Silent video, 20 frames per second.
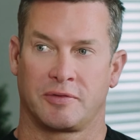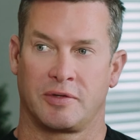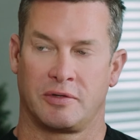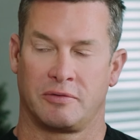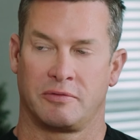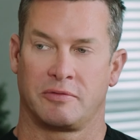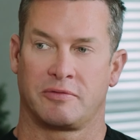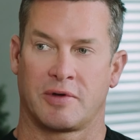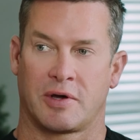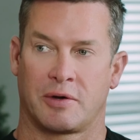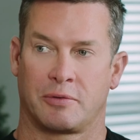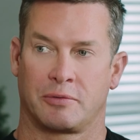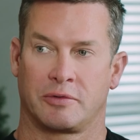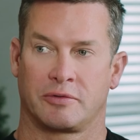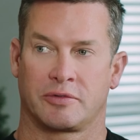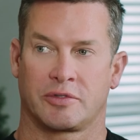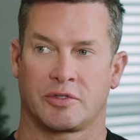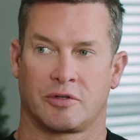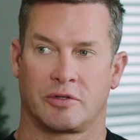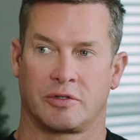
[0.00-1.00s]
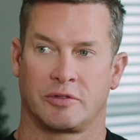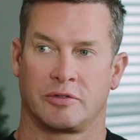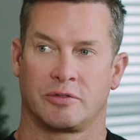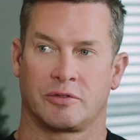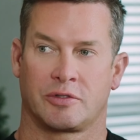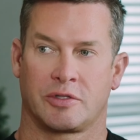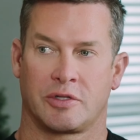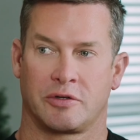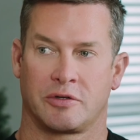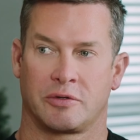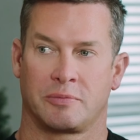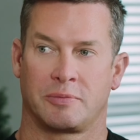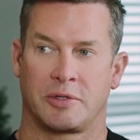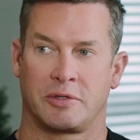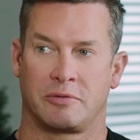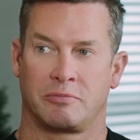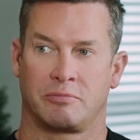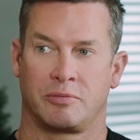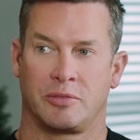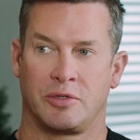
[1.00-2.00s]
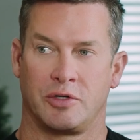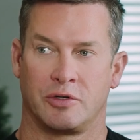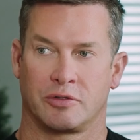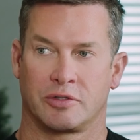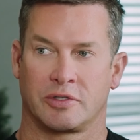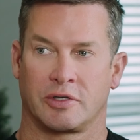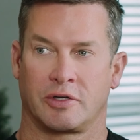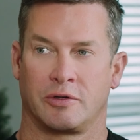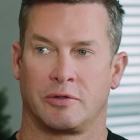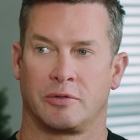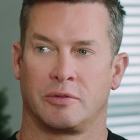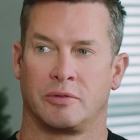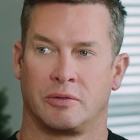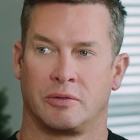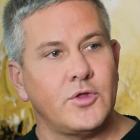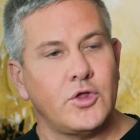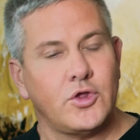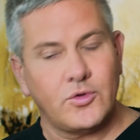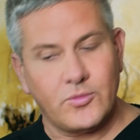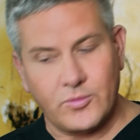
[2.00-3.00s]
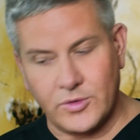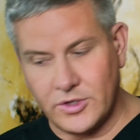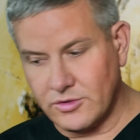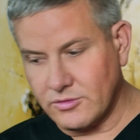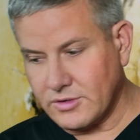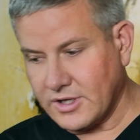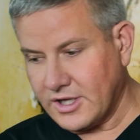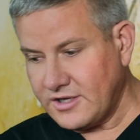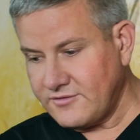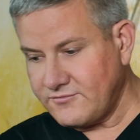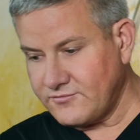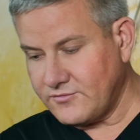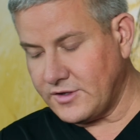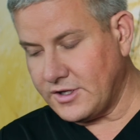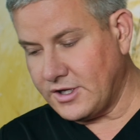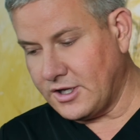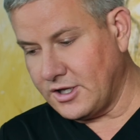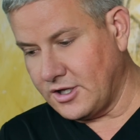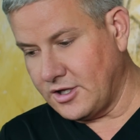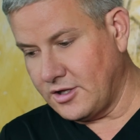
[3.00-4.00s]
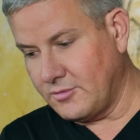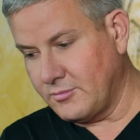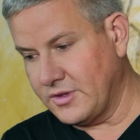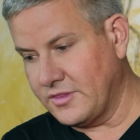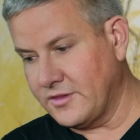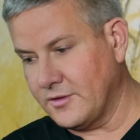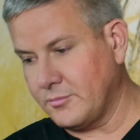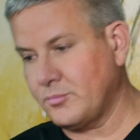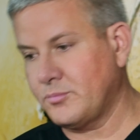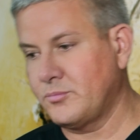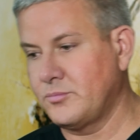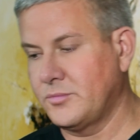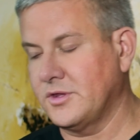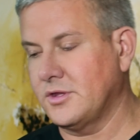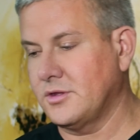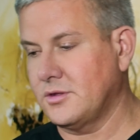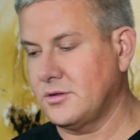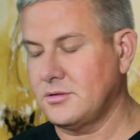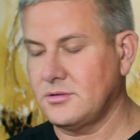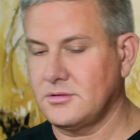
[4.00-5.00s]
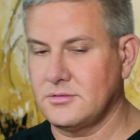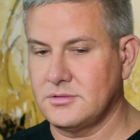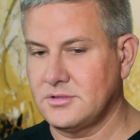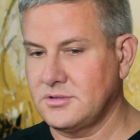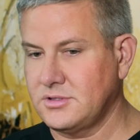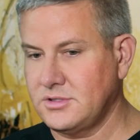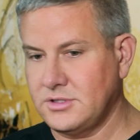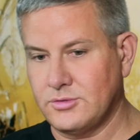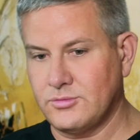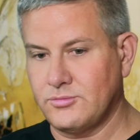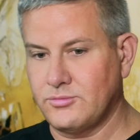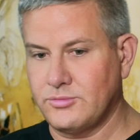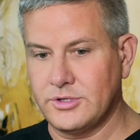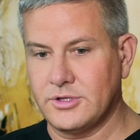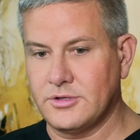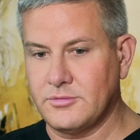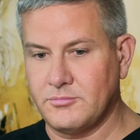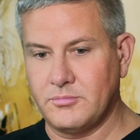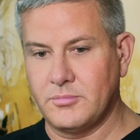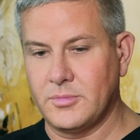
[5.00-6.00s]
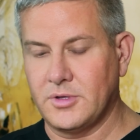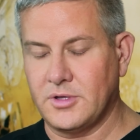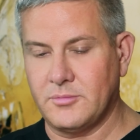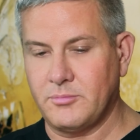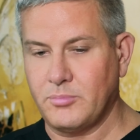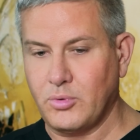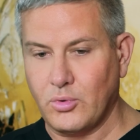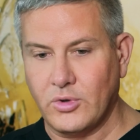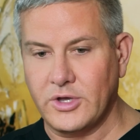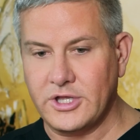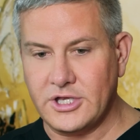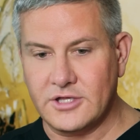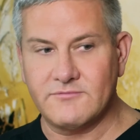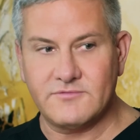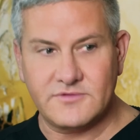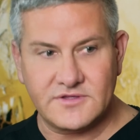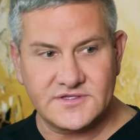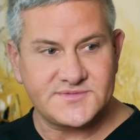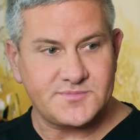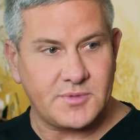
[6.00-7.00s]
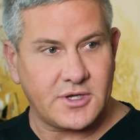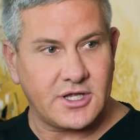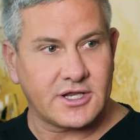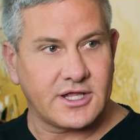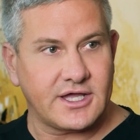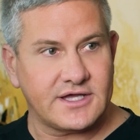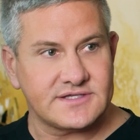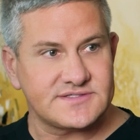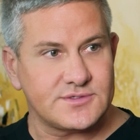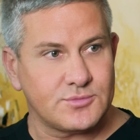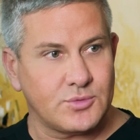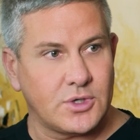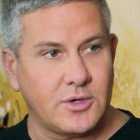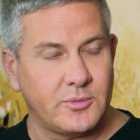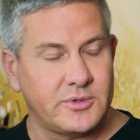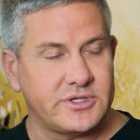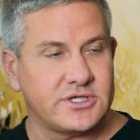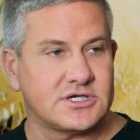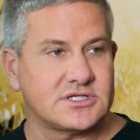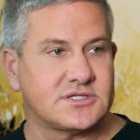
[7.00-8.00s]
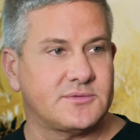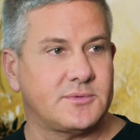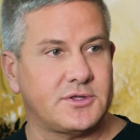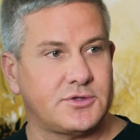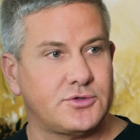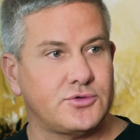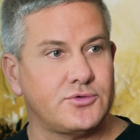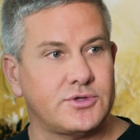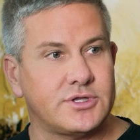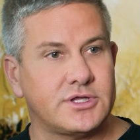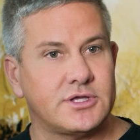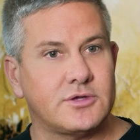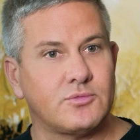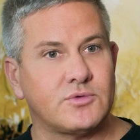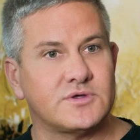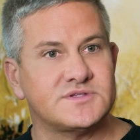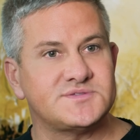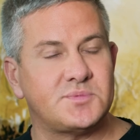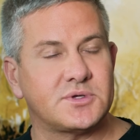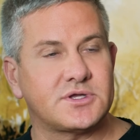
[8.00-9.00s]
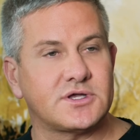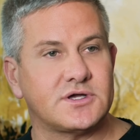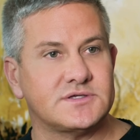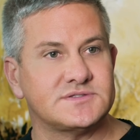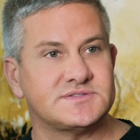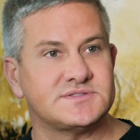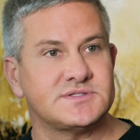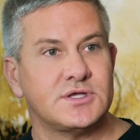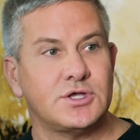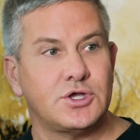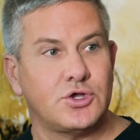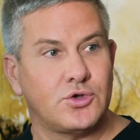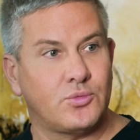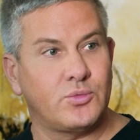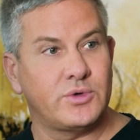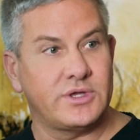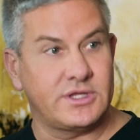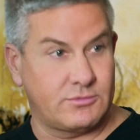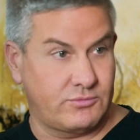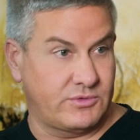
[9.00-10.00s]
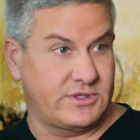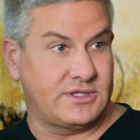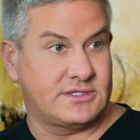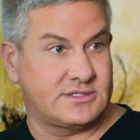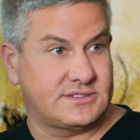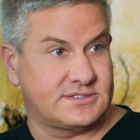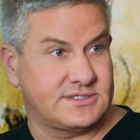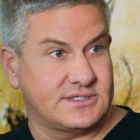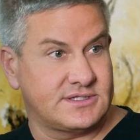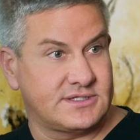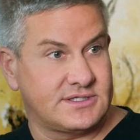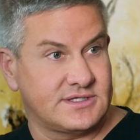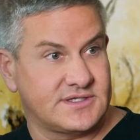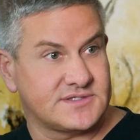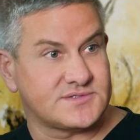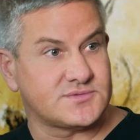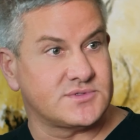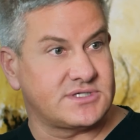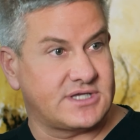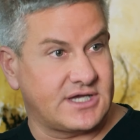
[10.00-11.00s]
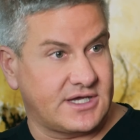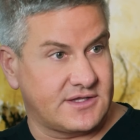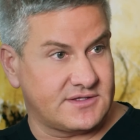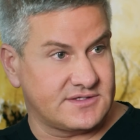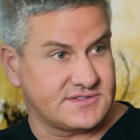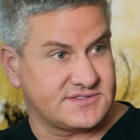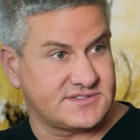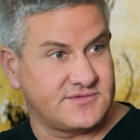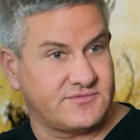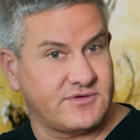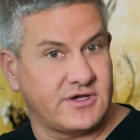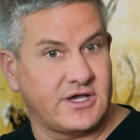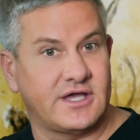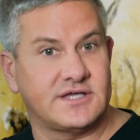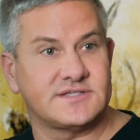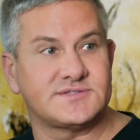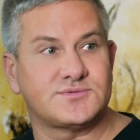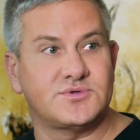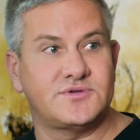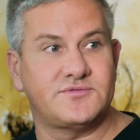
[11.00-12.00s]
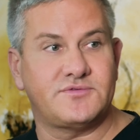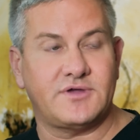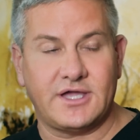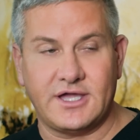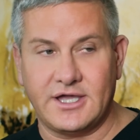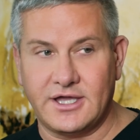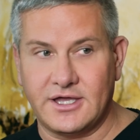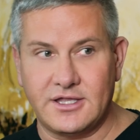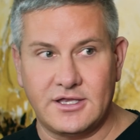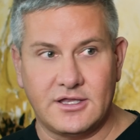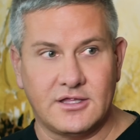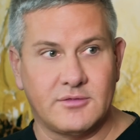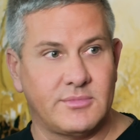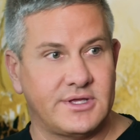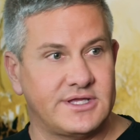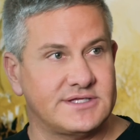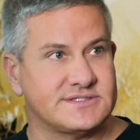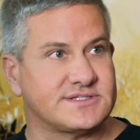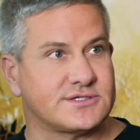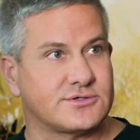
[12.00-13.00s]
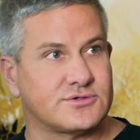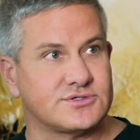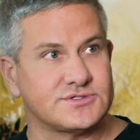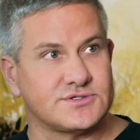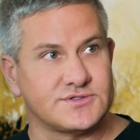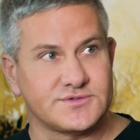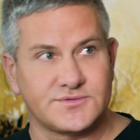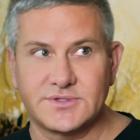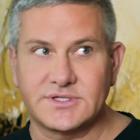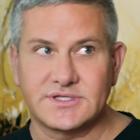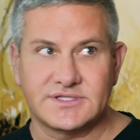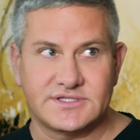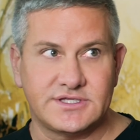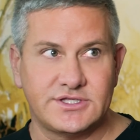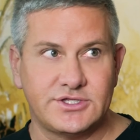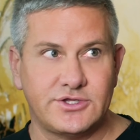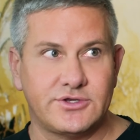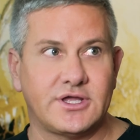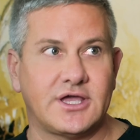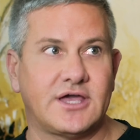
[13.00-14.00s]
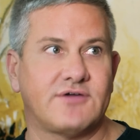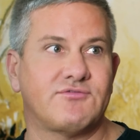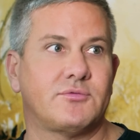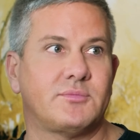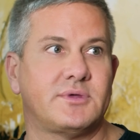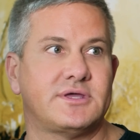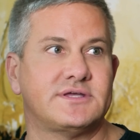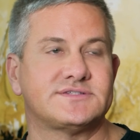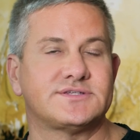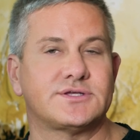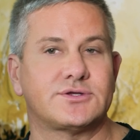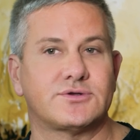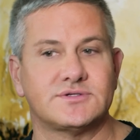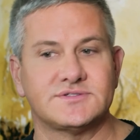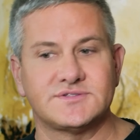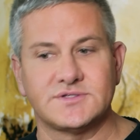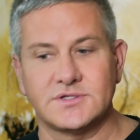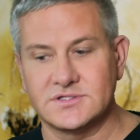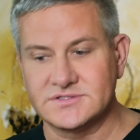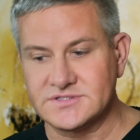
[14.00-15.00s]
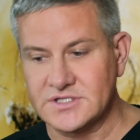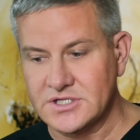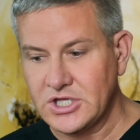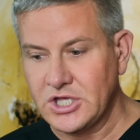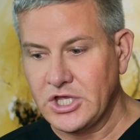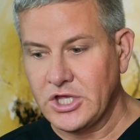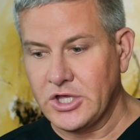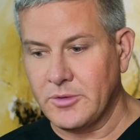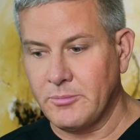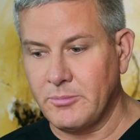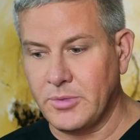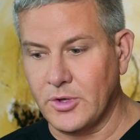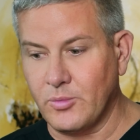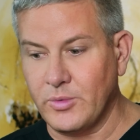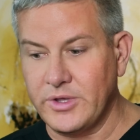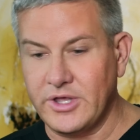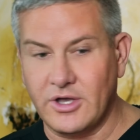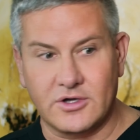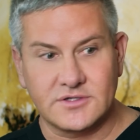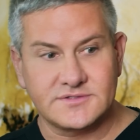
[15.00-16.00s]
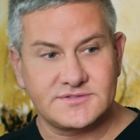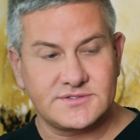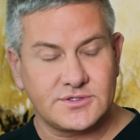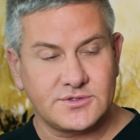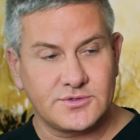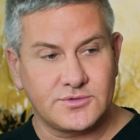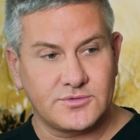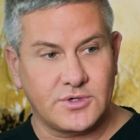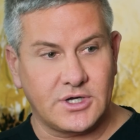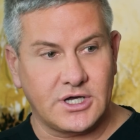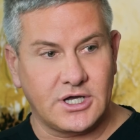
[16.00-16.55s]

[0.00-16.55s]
if I would have started this therapy years ago. Well, kind of the your real point of this podcast and why we talked about doing it was because we did this, we got this device, we've had amazing results, we continue to have amazing results, but we also